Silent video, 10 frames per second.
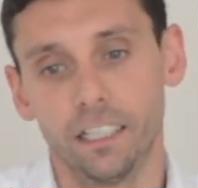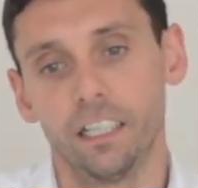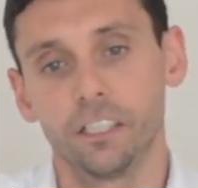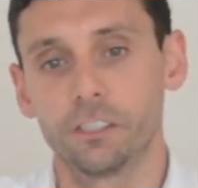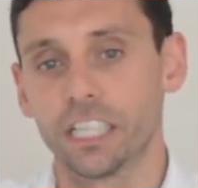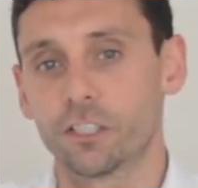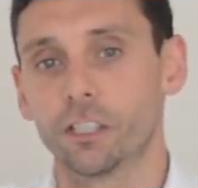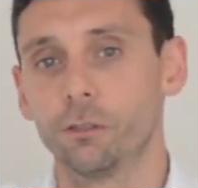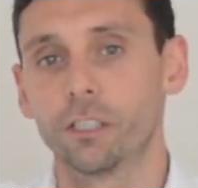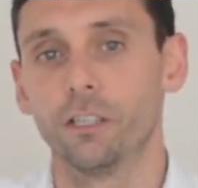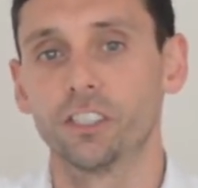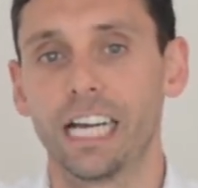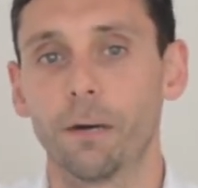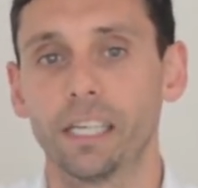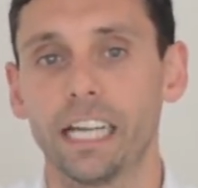you test your glucose an
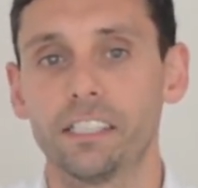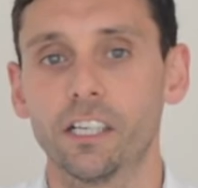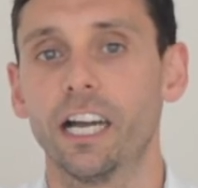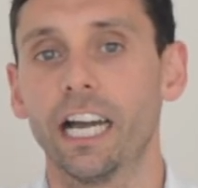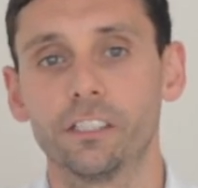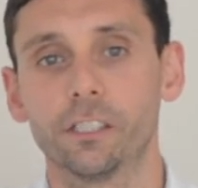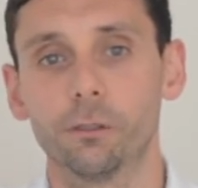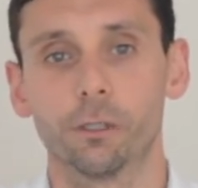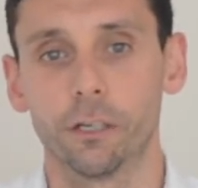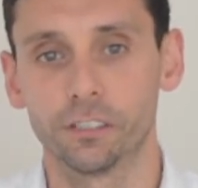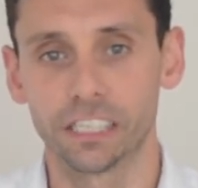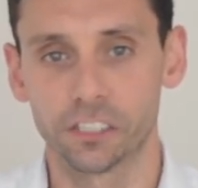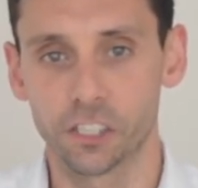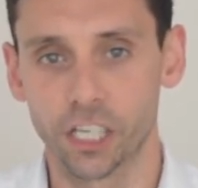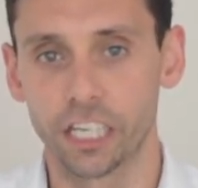hour later and your glucose
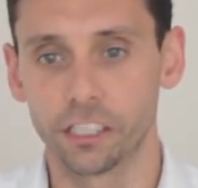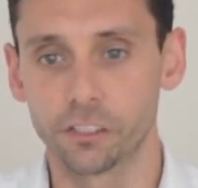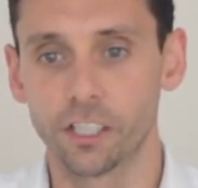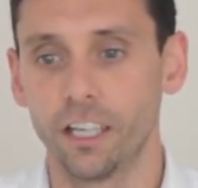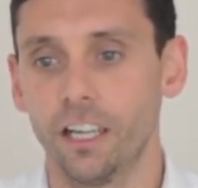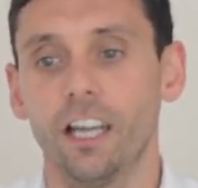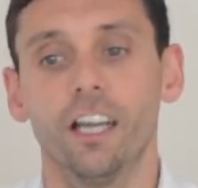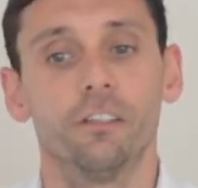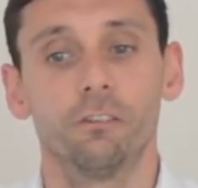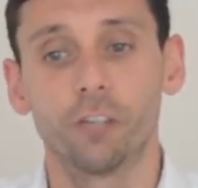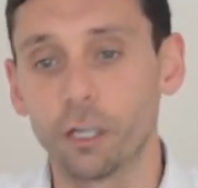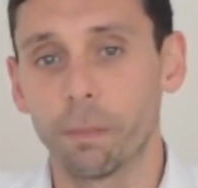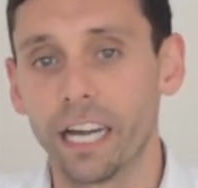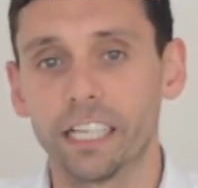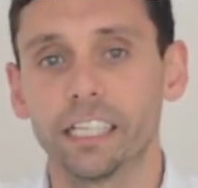hasn't changed, don't
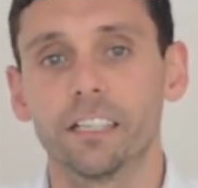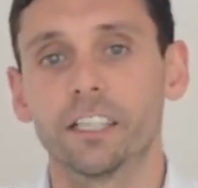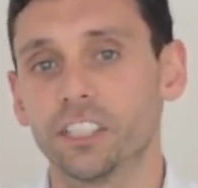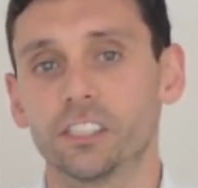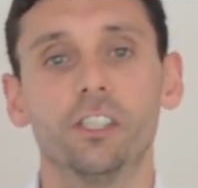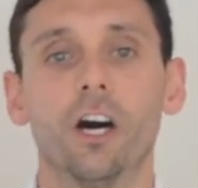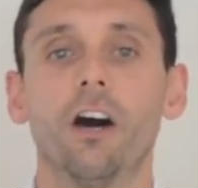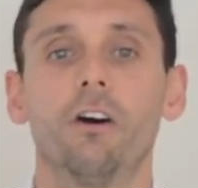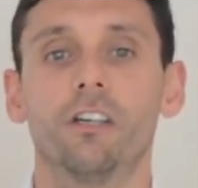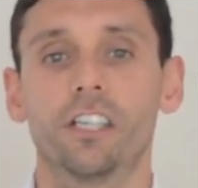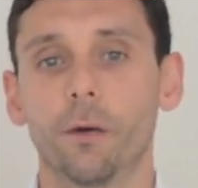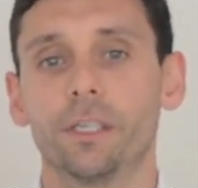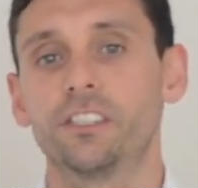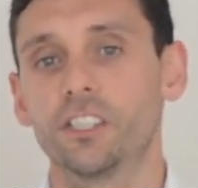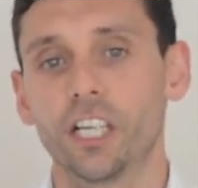panic, because it's not
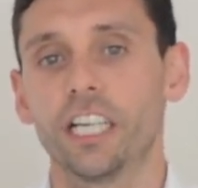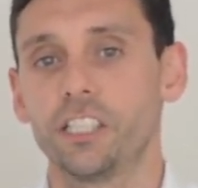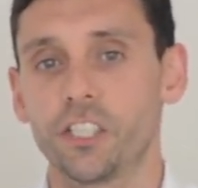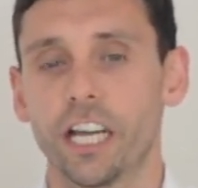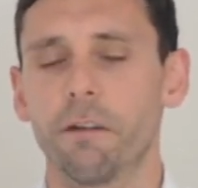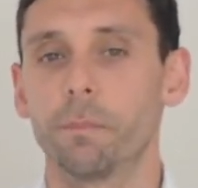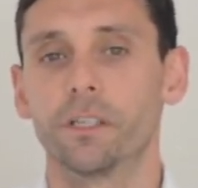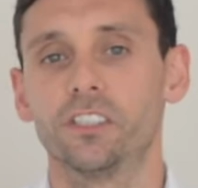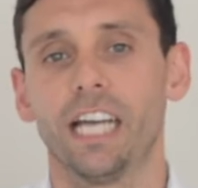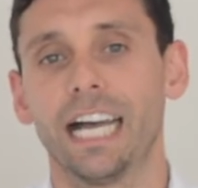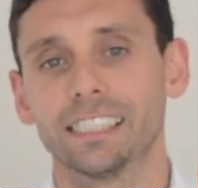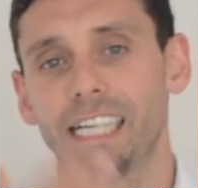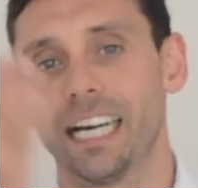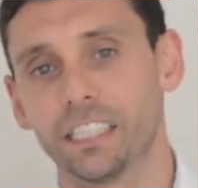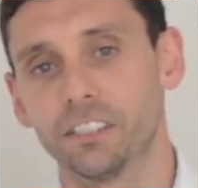going to change yet, because it hasn't
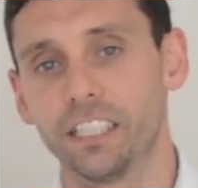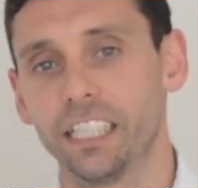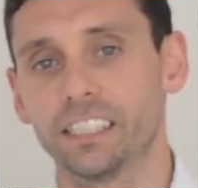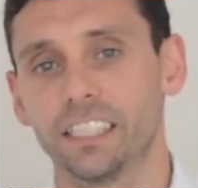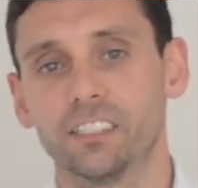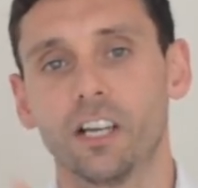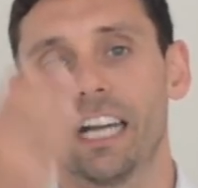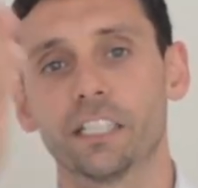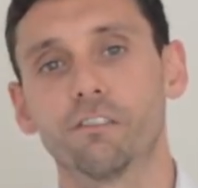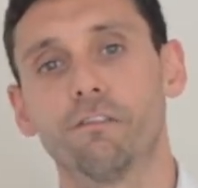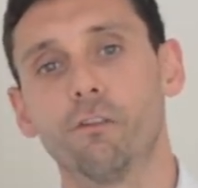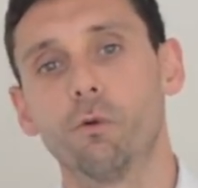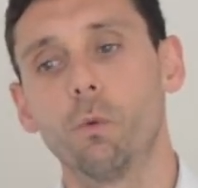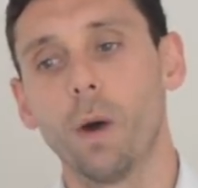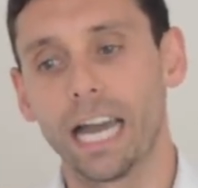had its, the insulin has not had its
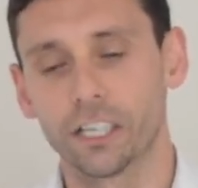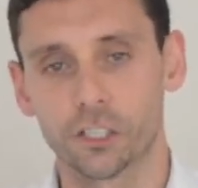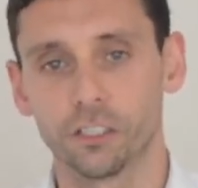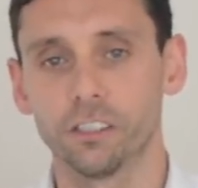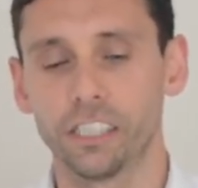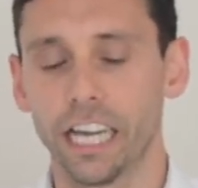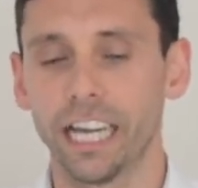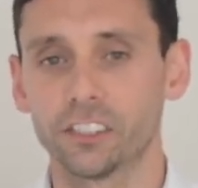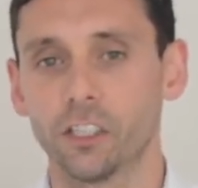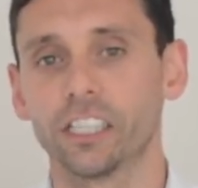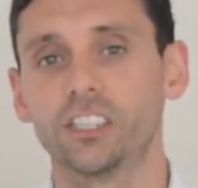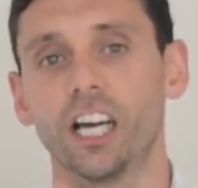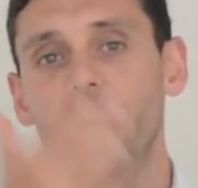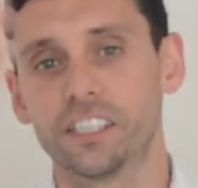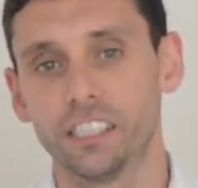full action yet. It's not
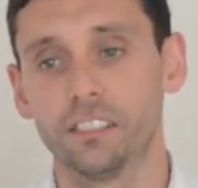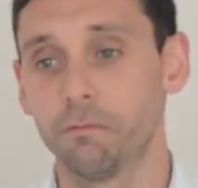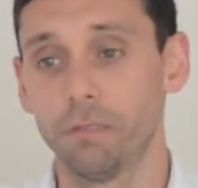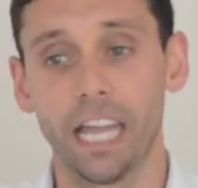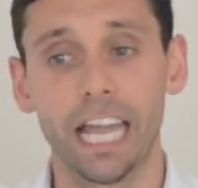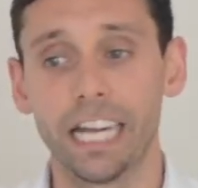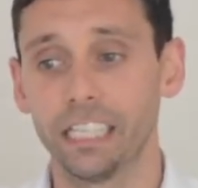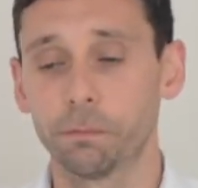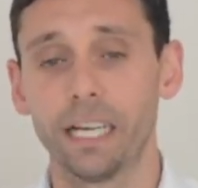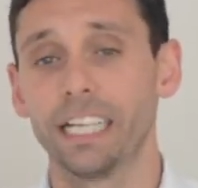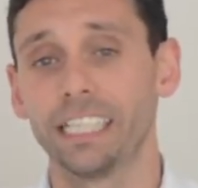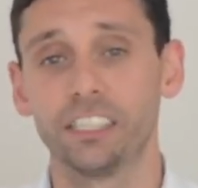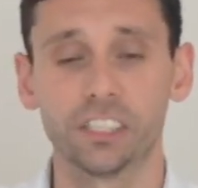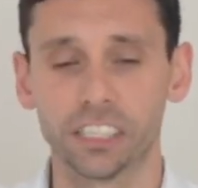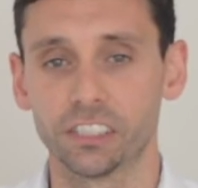exerted, and it's barely in
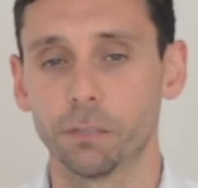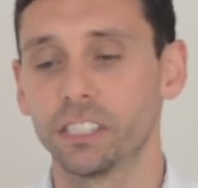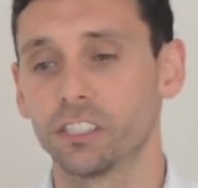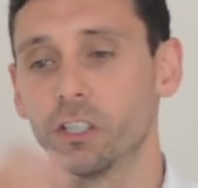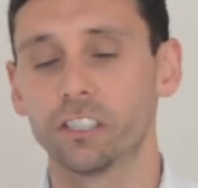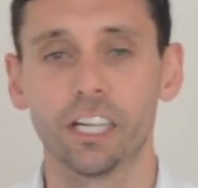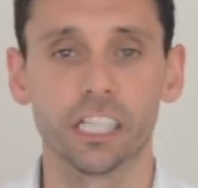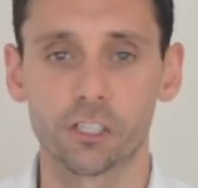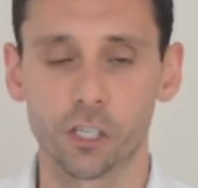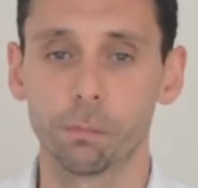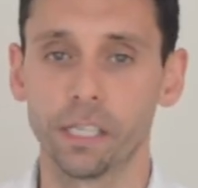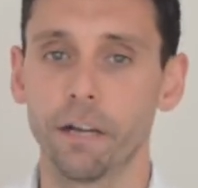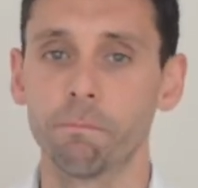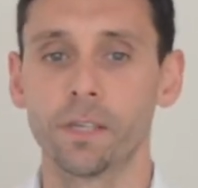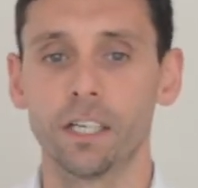your system. It's not done its job yet.